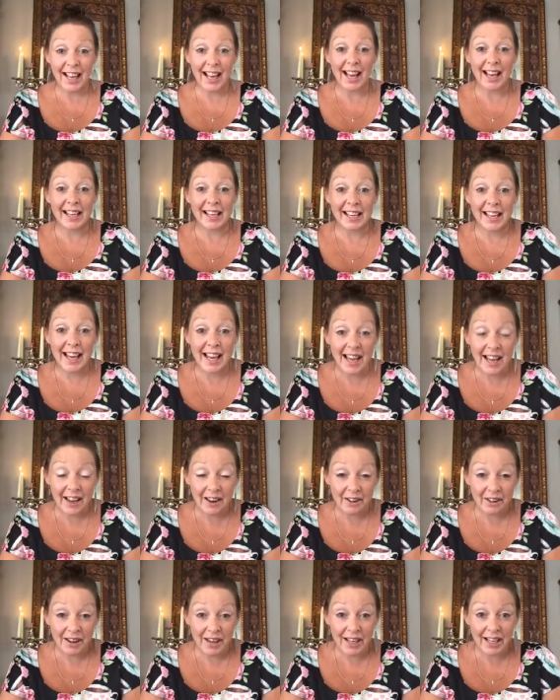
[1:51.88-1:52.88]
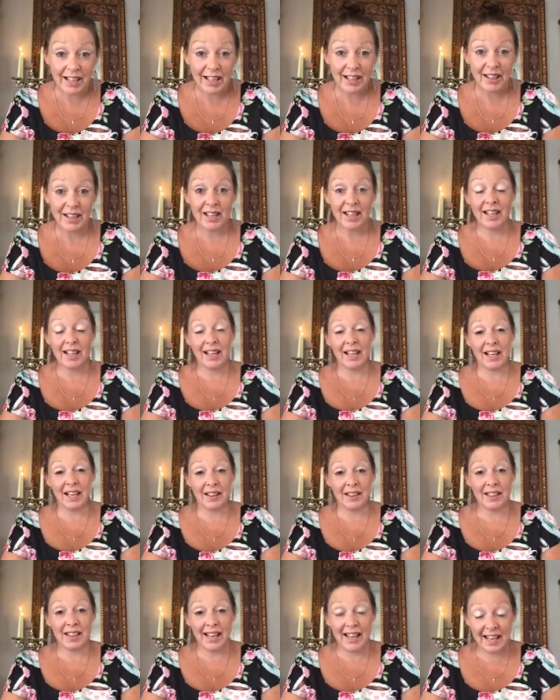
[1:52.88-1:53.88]
and caring
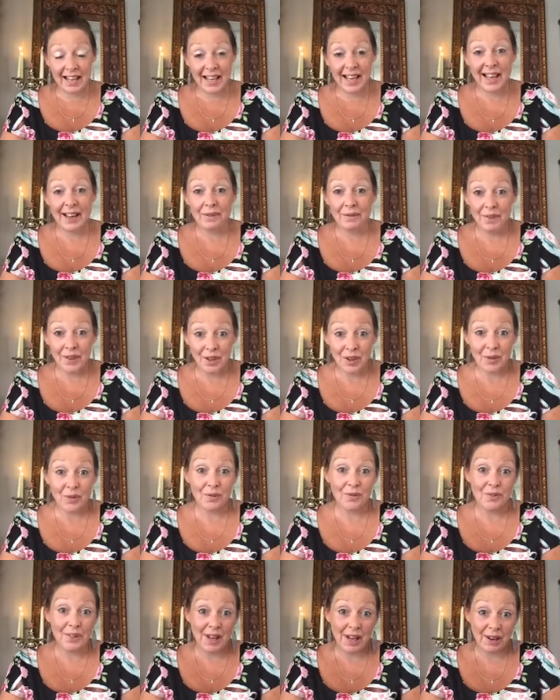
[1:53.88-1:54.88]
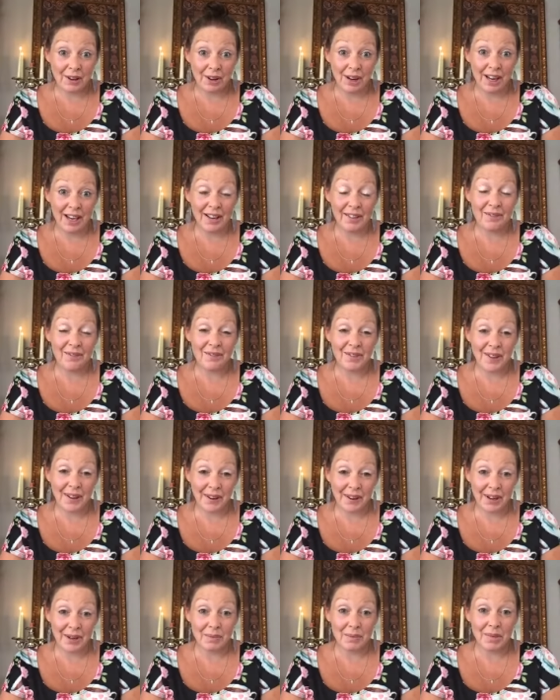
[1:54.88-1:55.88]
and they care for you very,
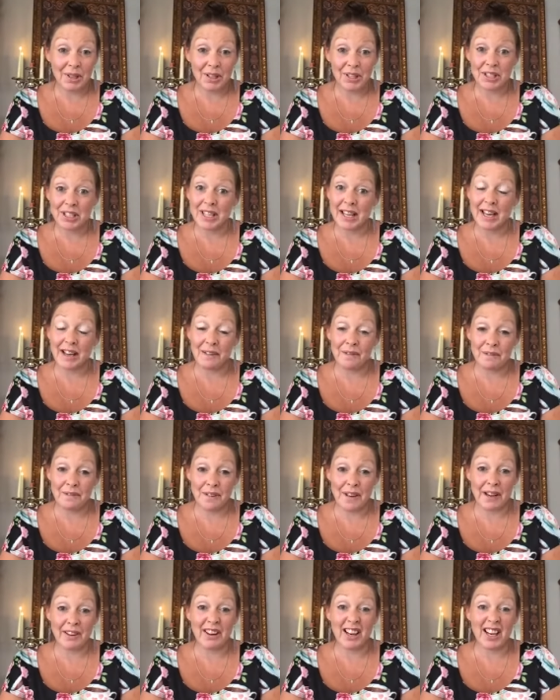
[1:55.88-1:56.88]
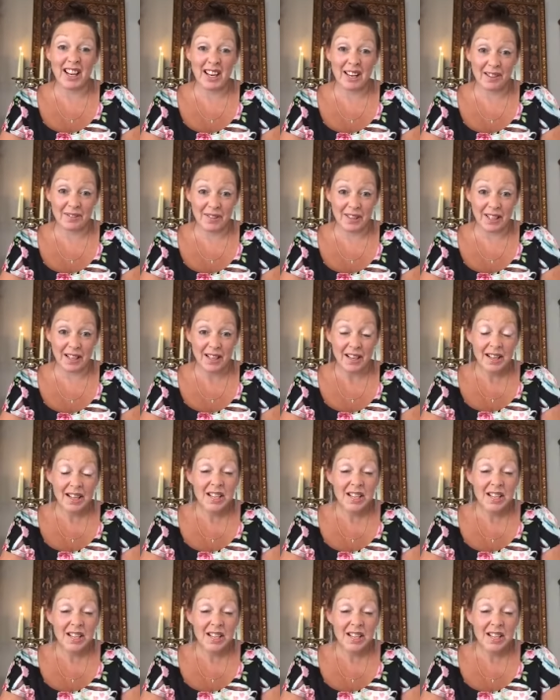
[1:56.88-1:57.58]
very much. They are very loving.